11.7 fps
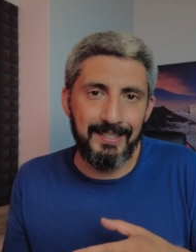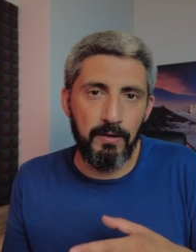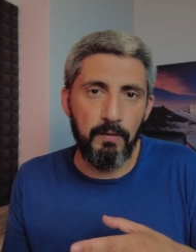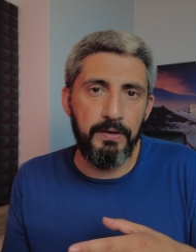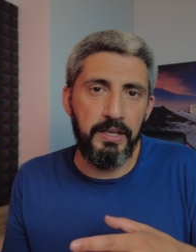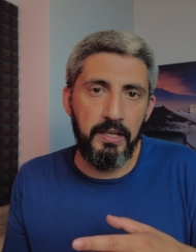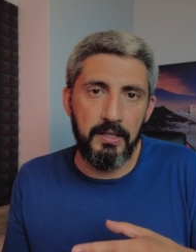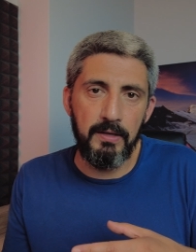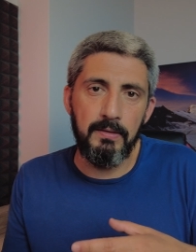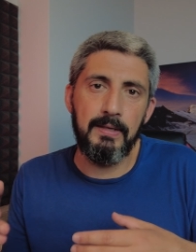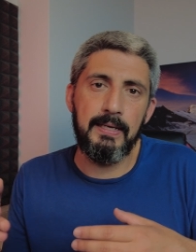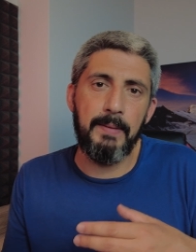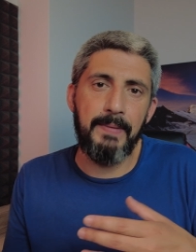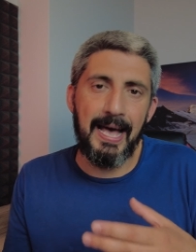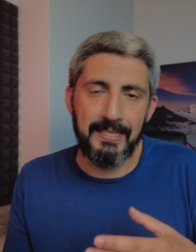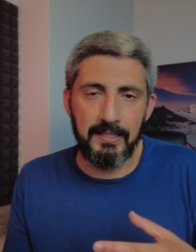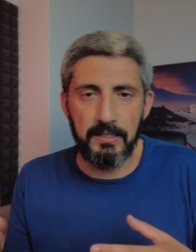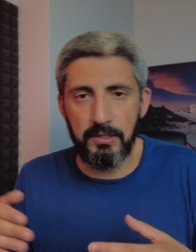overheating
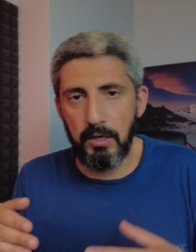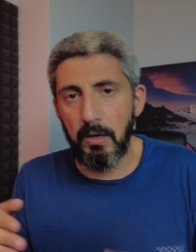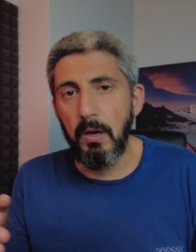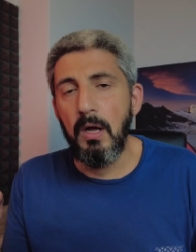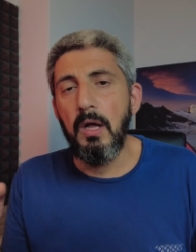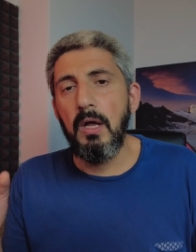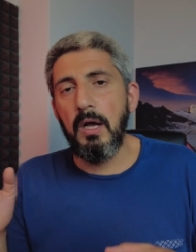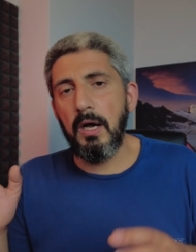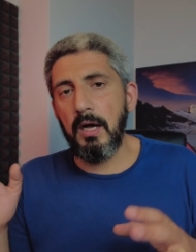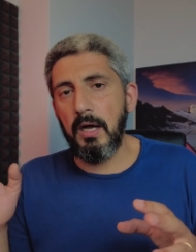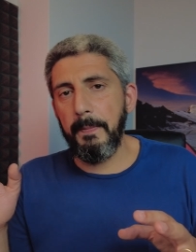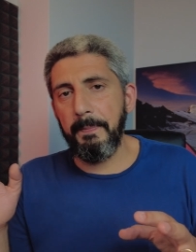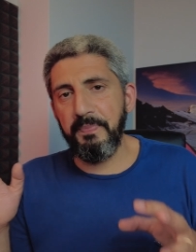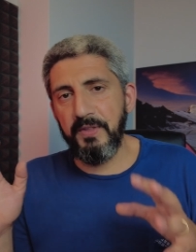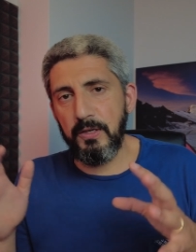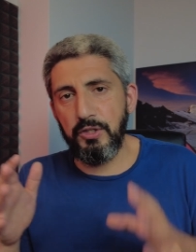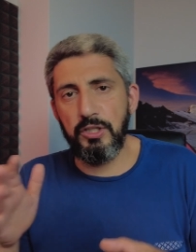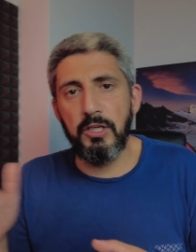capacity. So
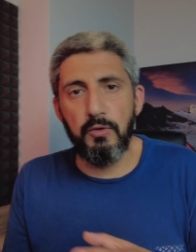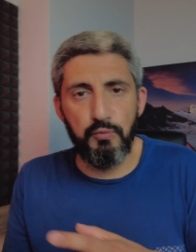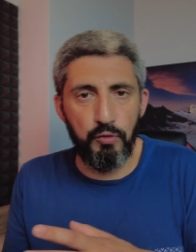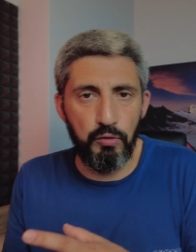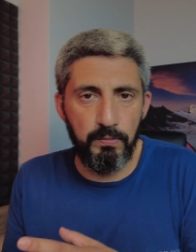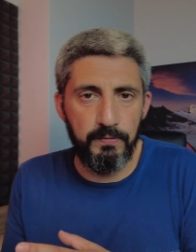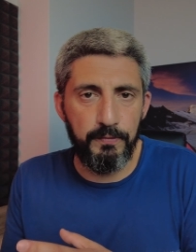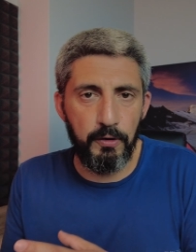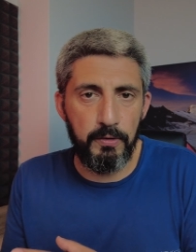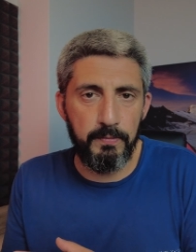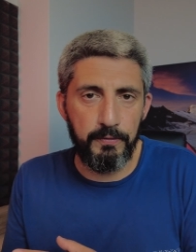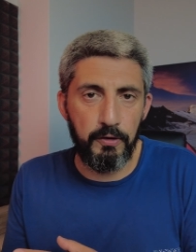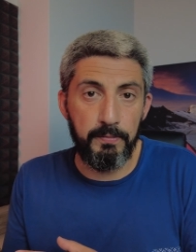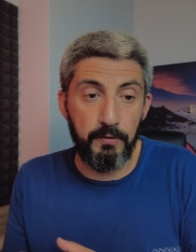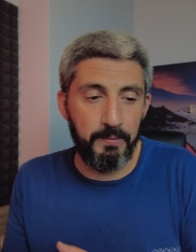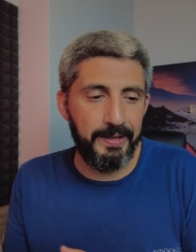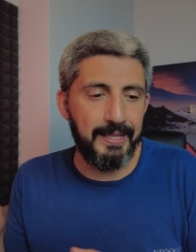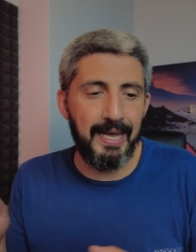there's still room for
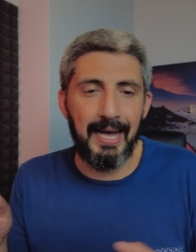improvement.